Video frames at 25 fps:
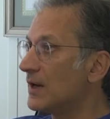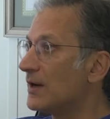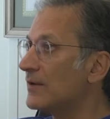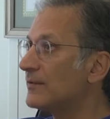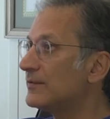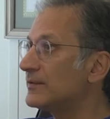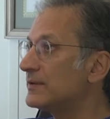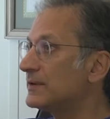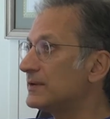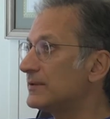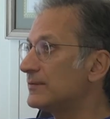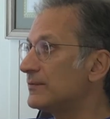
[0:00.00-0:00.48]

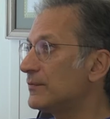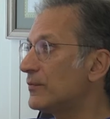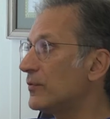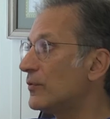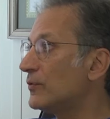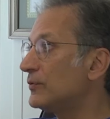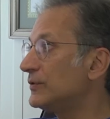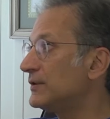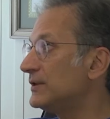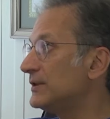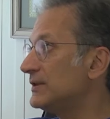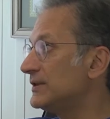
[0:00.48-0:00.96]
after
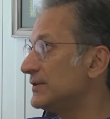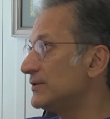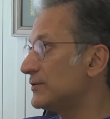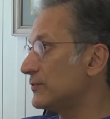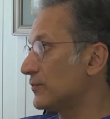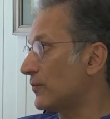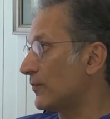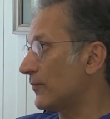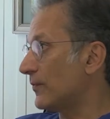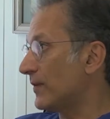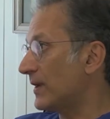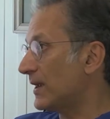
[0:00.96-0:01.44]
40 years
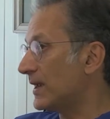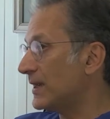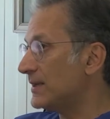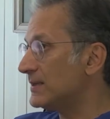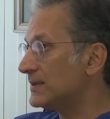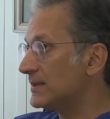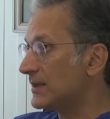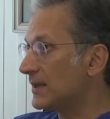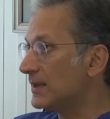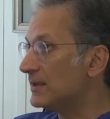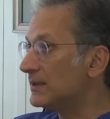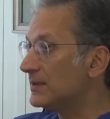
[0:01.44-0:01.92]
of
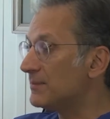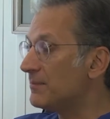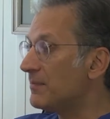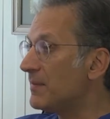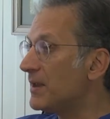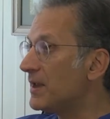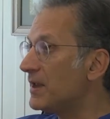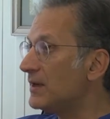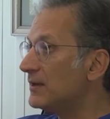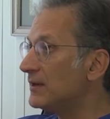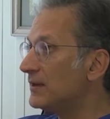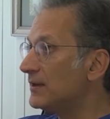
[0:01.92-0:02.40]
age, and the
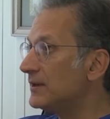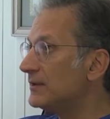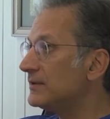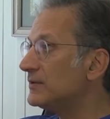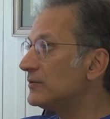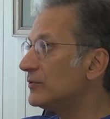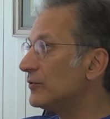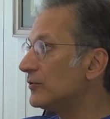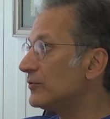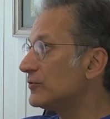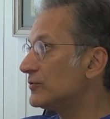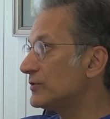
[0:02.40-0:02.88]
main
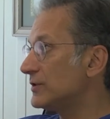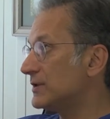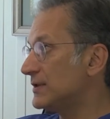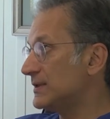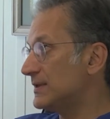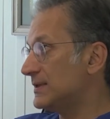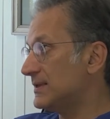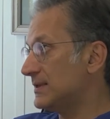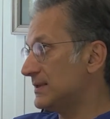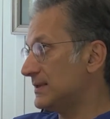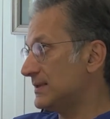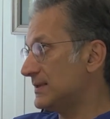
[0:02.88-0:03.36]
etiology
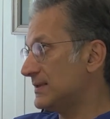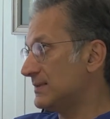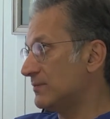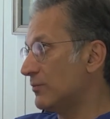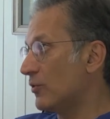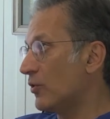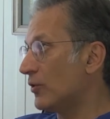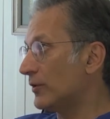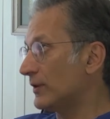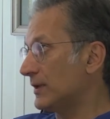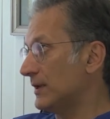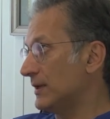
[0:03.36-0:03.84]
is the
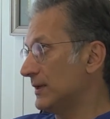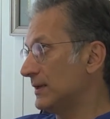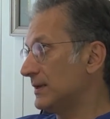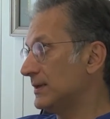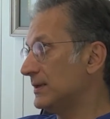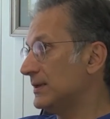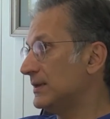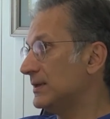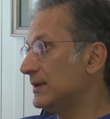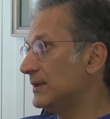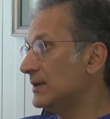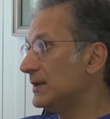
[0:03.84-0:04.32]
smoking.
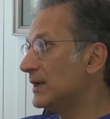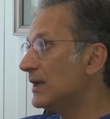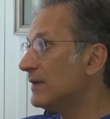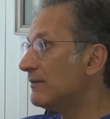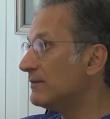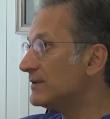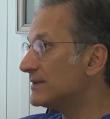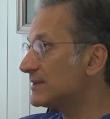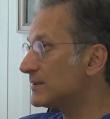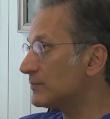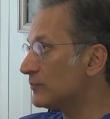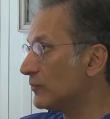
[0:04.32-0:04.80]

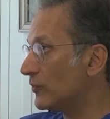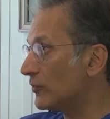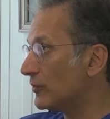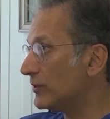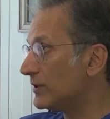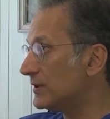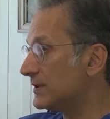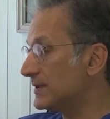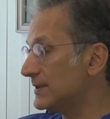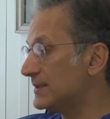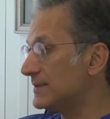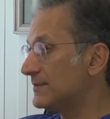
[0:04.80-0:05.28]
Heavy
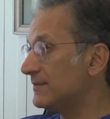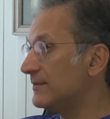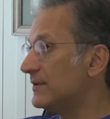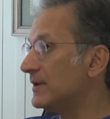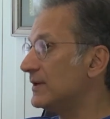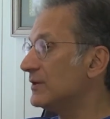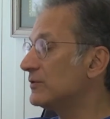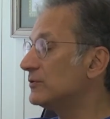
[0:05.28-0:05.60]
smoking is very